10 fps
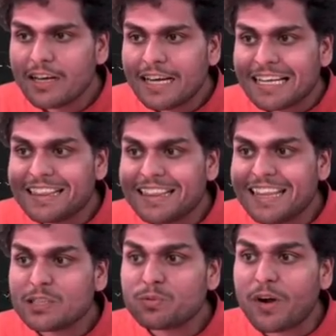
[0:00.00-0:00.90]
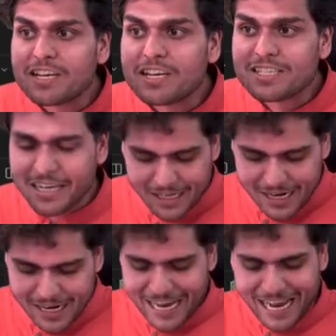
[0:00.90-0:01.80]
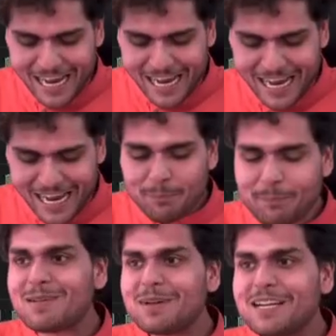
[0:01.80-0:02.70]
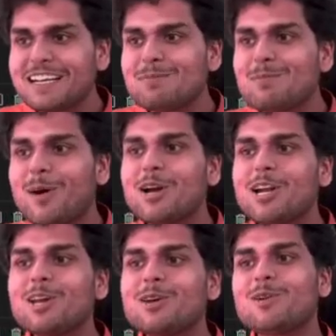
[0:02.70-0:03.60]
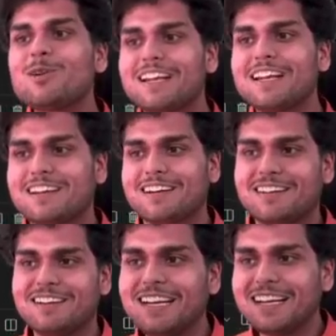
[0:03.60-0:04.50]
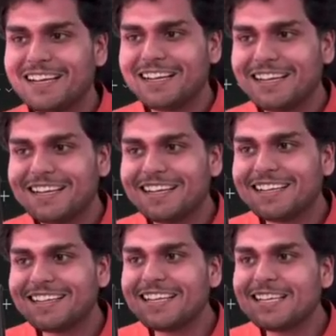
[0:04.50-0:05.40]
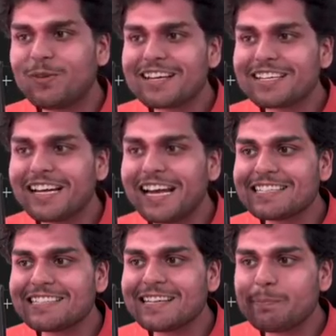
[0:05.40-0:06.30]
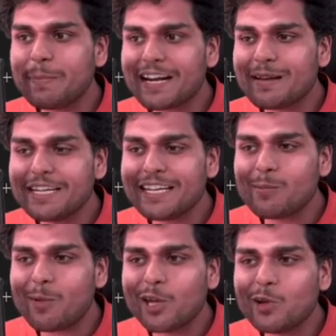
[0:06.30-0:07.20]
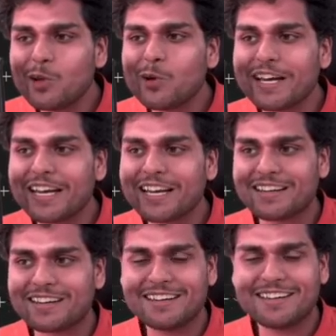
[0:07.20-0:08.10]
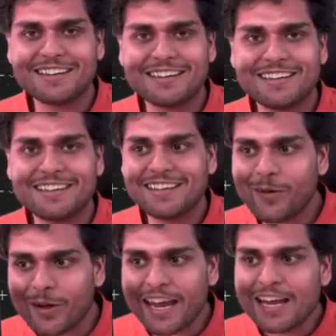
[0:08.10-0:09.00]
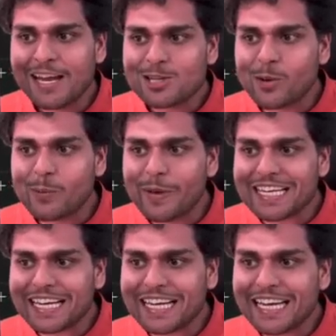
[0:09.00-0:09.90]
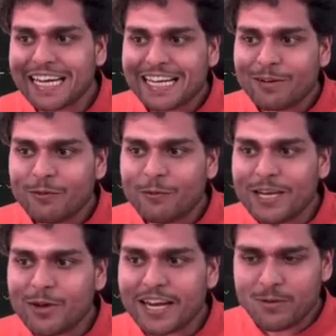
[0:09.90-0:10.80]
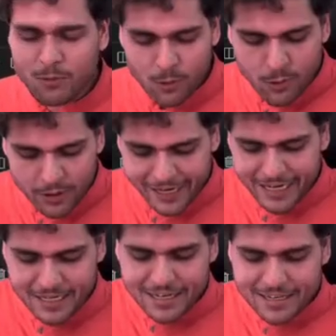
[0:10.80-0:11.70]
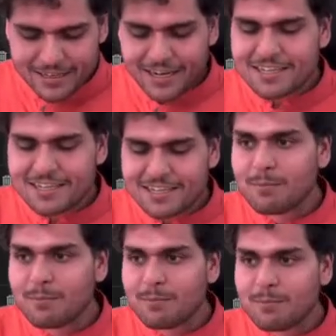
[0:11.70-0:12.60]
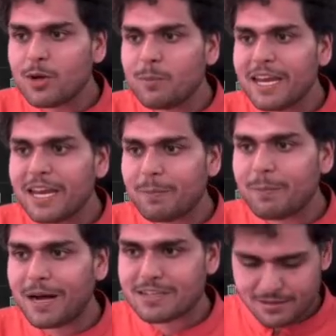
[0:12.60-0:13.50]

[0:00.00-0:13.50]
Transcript: this function has a parameter module over here, right? This function has a parameter module over here. Okay, so basically when you are invoking it, there is a module being passed,